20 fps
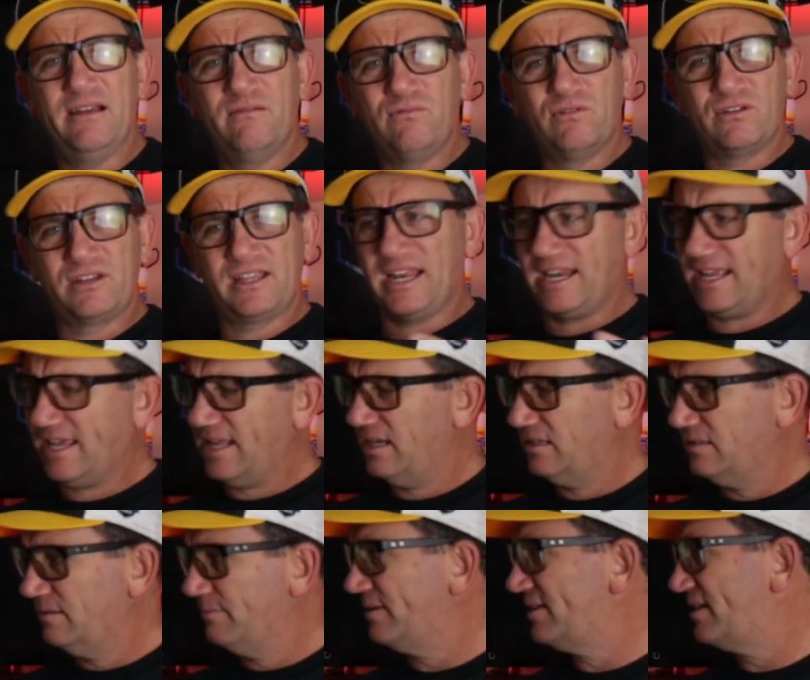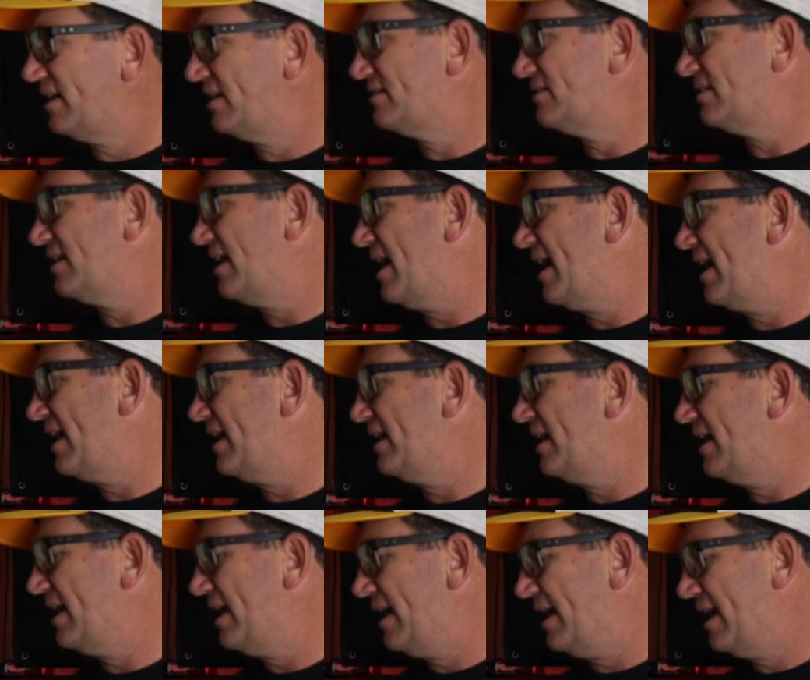We're going to get a little bit done
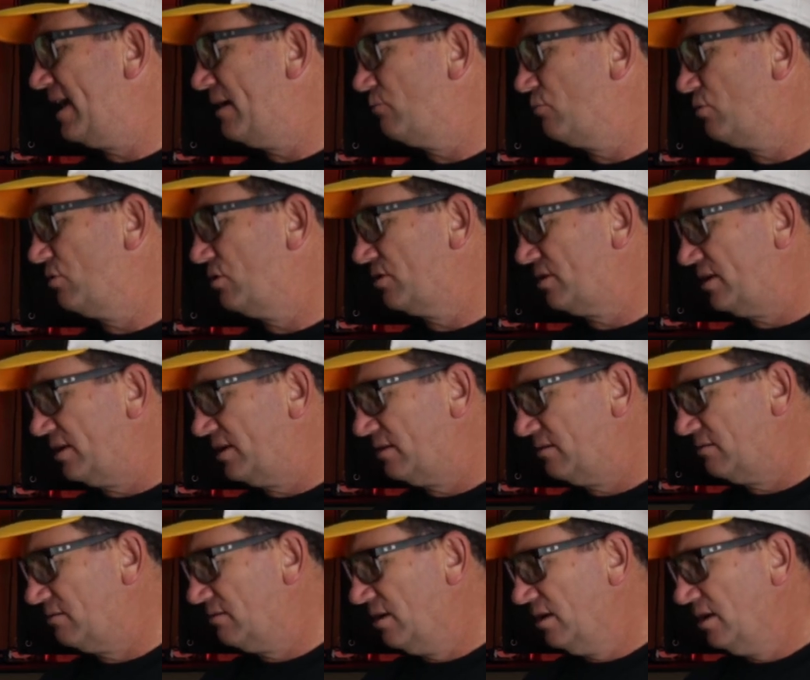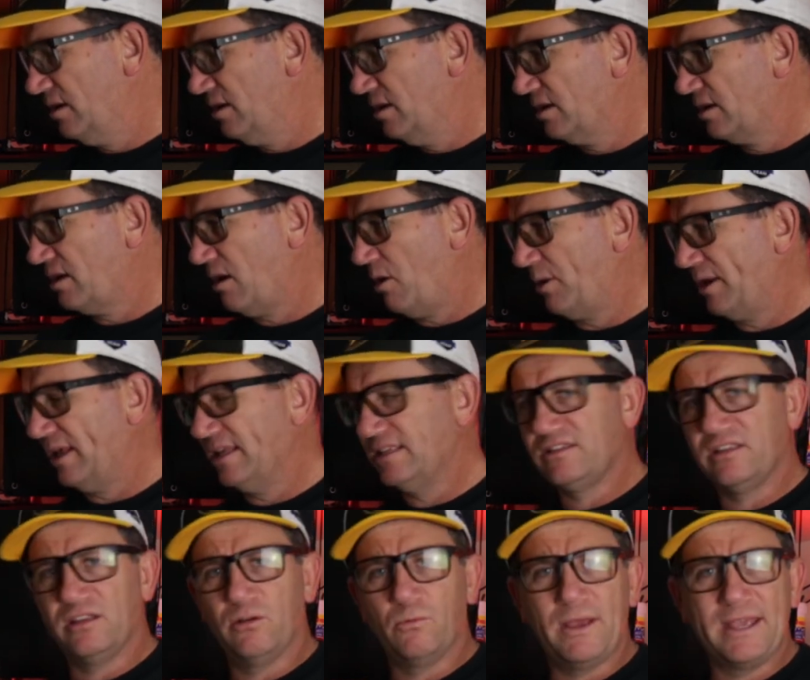today and we're looking going
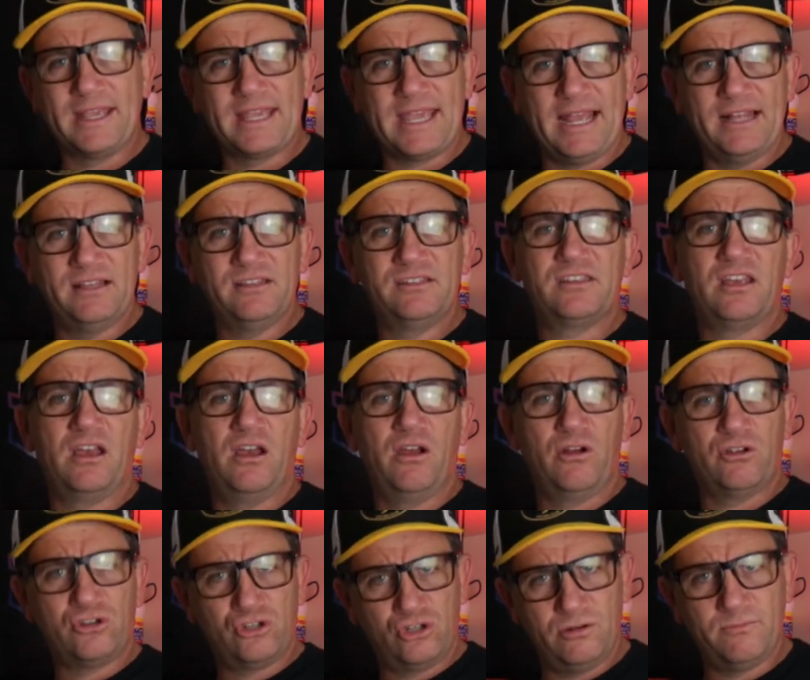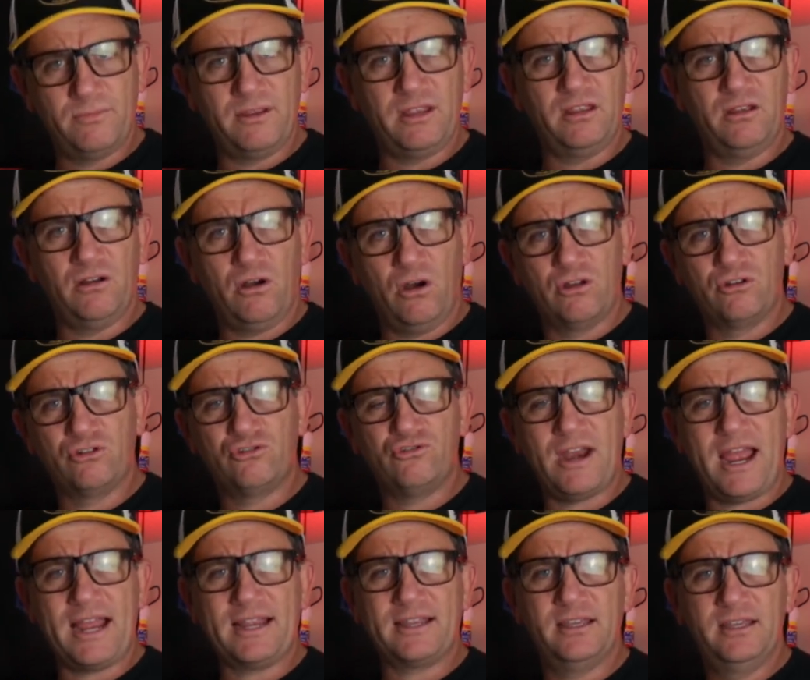into the weekend. So I should be on
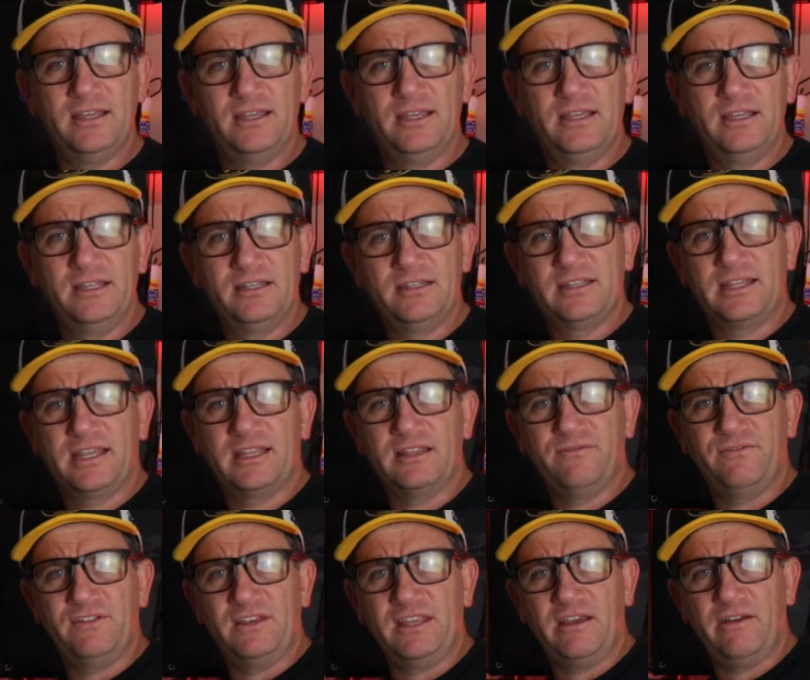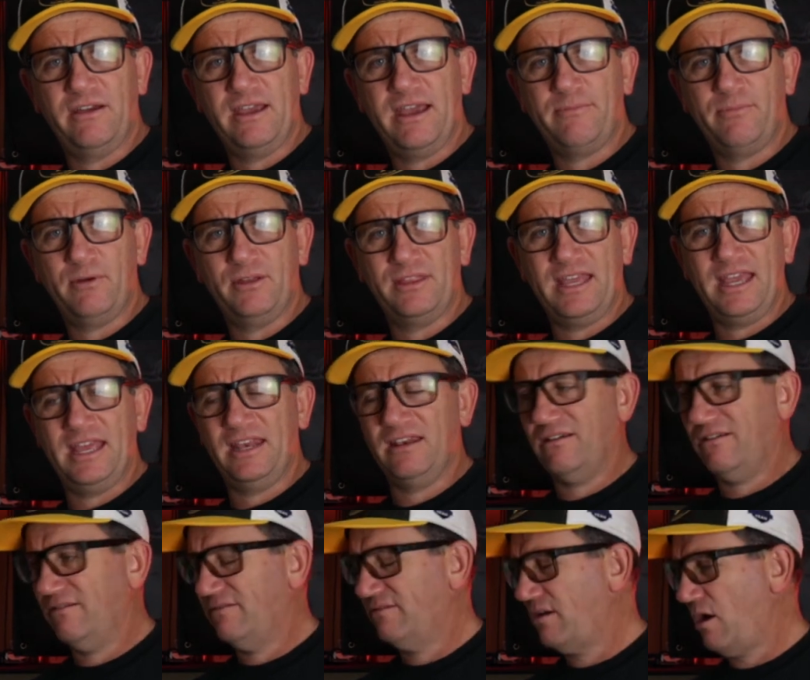track. Get the video out by
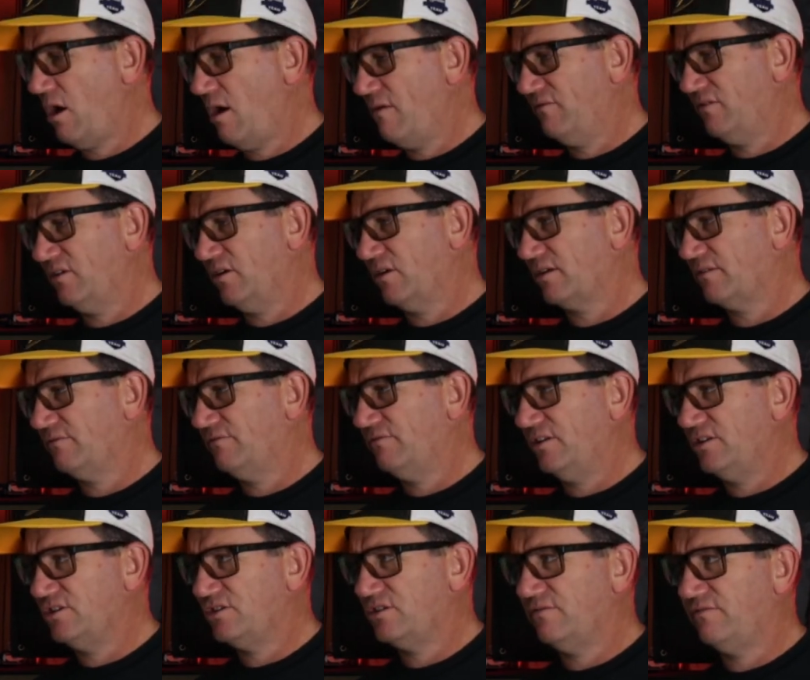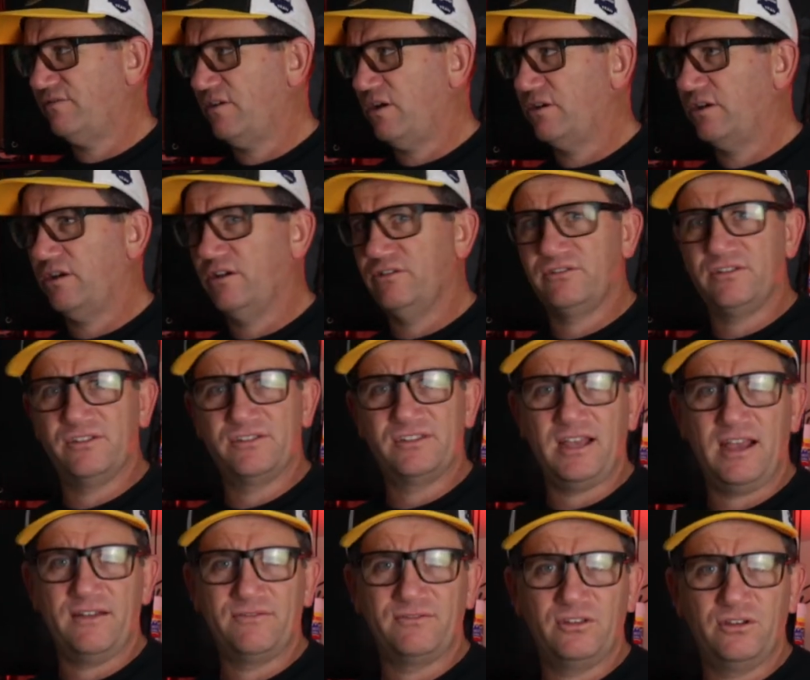then. Hopefully I can finish the photos
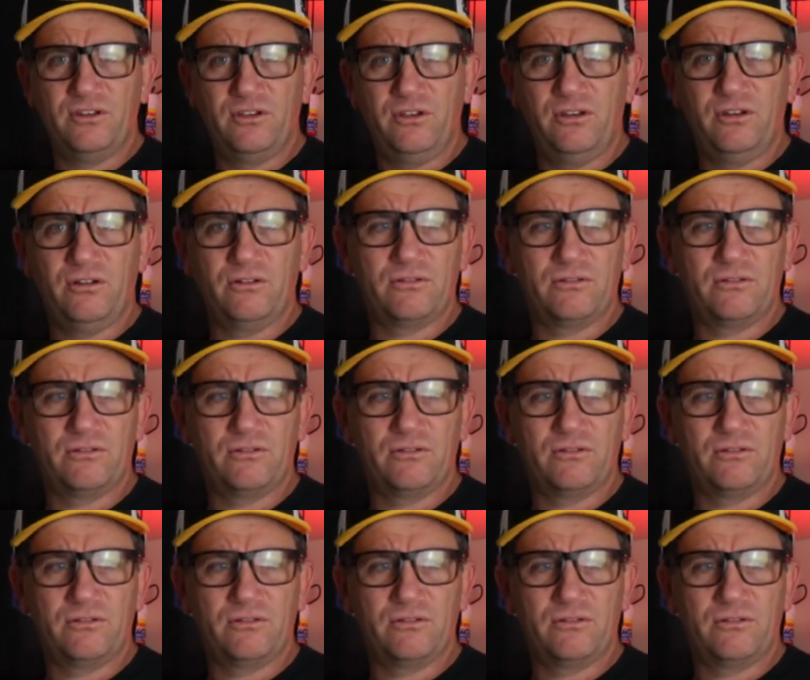this afternoon.